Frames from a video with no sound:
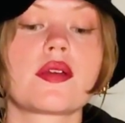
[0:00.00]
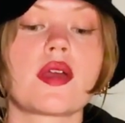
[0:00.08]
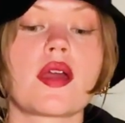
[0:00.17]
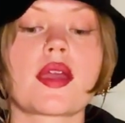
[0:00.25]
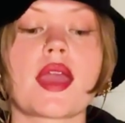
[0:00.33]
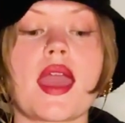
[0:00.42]

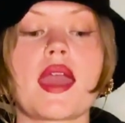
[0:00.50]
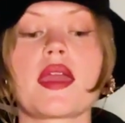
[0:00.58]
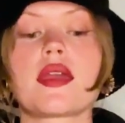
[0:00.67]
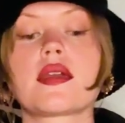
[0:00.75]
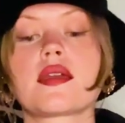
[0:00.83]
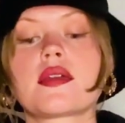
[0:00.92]

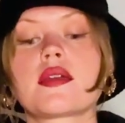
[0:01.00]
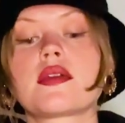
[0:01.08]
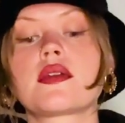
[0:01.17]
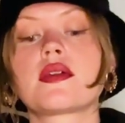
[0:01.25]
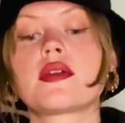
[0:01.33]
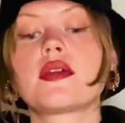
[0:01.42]
Okay.
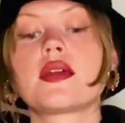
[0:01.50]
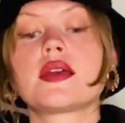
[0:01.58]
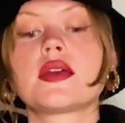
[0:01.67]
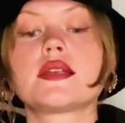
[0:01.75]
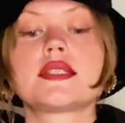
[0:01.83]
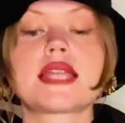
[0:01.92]

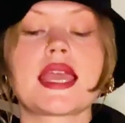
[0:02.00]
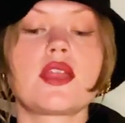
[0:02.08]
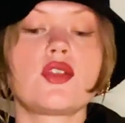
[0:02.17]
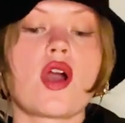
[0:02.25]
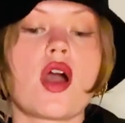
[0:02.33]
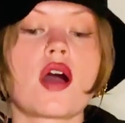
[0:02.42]
Stay in
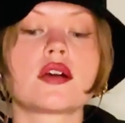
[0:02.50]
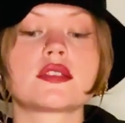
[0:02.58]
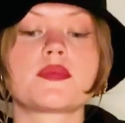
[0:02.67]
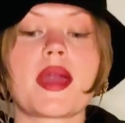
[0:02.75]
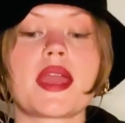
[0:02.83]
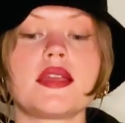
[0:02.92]
your heart
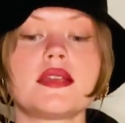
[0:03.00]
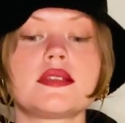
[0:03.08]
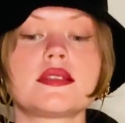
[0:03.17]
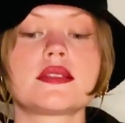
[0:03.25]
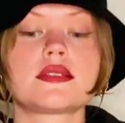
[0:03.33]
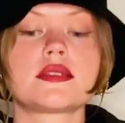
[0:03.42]

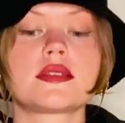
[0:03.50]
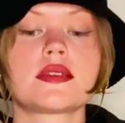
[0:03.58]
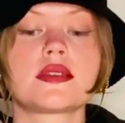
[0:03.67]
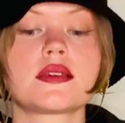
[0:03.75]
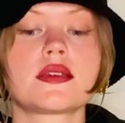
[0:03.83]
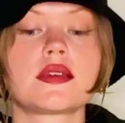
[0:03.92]
space.
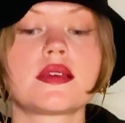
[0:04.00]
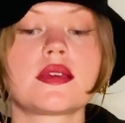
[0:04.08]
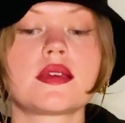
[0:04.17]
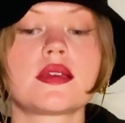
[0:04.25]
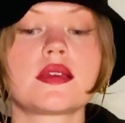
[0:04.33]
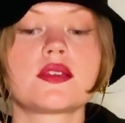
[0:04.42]

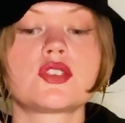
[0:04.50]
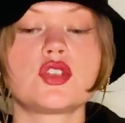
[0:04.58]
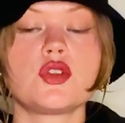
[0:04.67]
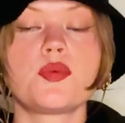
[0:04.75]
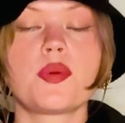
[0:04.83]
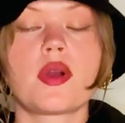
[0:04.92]

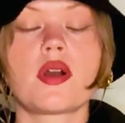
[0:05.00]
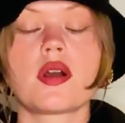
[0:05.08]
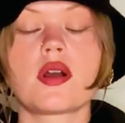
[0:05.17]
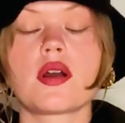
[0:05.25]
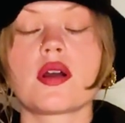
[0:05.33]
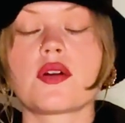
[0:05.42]

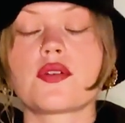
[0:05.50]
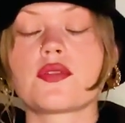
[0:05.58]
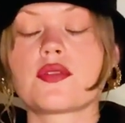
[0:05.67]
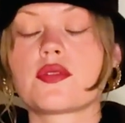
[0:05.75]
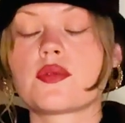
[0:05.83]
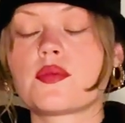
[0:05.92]
Super
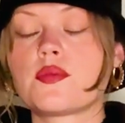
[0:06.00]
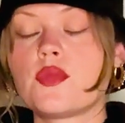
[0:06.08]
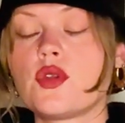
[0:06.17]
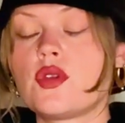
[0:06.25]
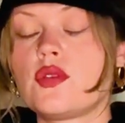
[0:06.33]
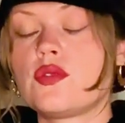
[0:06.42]

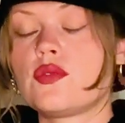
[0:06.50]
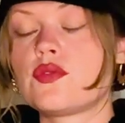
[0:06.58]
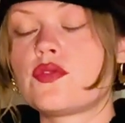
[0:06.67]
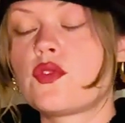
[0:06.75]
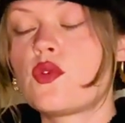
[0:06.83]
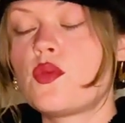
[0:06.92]
moon,
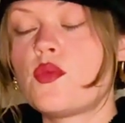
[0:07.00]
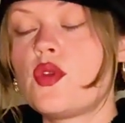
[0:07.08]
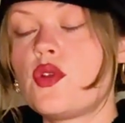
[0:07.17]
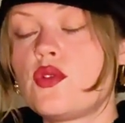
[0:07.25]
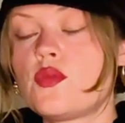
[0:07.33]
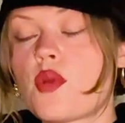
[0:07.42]
full
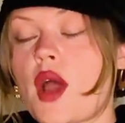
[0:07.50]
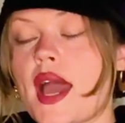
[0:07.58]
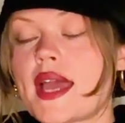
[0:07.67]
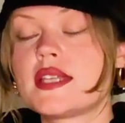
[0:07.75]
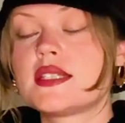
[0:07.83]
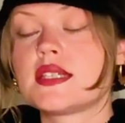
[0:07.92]
moon
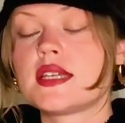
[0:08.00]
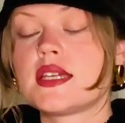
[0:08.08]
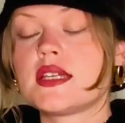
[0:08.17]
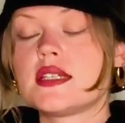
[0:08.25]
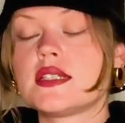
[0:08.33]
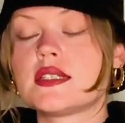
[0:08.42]

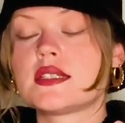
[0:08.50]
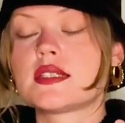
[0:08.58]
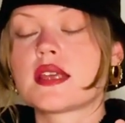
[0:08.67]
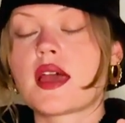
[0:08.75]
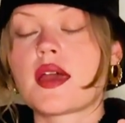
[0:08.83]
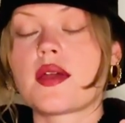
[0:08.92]

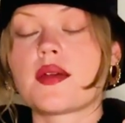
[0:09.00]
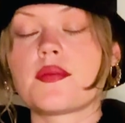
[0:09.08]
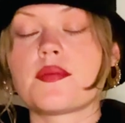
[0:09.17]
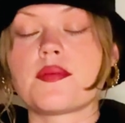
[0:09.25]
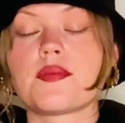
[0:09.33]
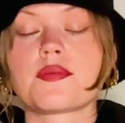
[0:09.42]
Pisces,
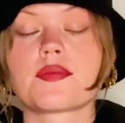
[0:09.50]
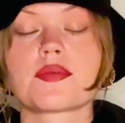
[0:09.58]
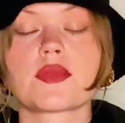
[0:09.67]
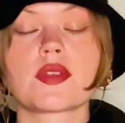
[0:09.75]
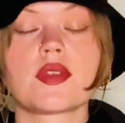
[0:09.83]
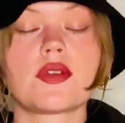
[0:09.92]

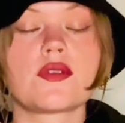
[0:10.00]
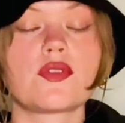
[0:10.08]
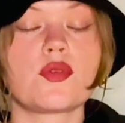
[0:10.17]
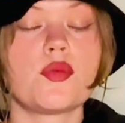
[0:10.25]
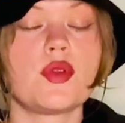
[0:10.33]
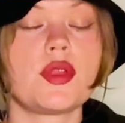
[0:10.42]

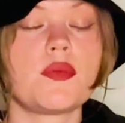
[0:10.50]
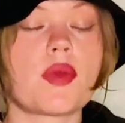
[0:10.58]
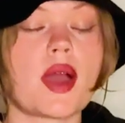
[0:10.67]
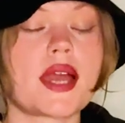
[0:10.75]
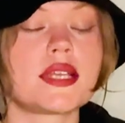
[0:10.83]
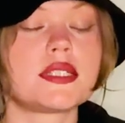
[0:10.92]
full moon in
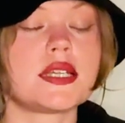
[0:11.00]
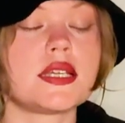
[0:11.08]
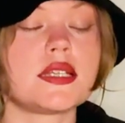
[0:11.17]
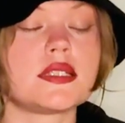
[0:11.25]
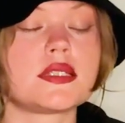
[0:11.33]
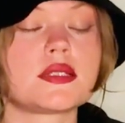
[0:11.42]

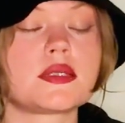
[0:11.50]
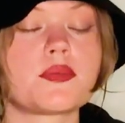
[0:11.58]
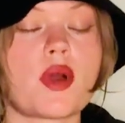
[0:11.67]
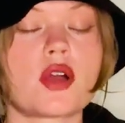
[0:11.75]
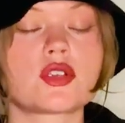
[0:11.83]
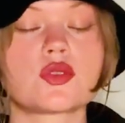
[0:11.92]
Pisces,
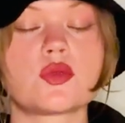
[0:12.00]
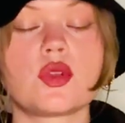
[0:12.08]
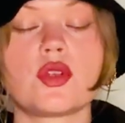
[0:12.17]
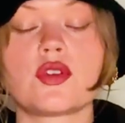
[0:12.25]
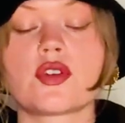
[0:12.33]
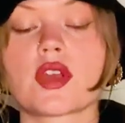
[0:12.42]
partial
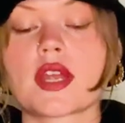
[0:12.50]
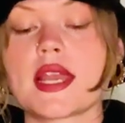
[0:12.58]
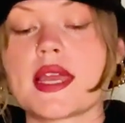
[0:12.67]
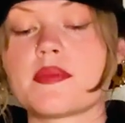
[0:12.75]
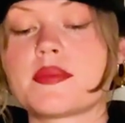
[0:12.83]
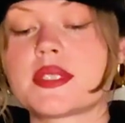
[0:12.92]
lunar
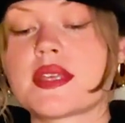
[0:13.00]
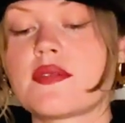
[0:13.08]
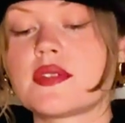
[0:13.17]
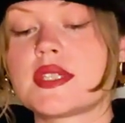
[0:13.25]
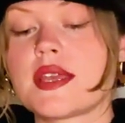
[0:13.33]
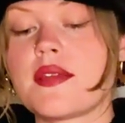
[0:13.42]
eclipse,
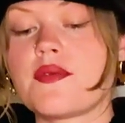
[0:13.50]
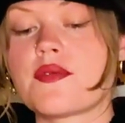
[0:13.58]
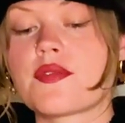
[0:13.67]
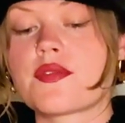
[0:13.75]
17th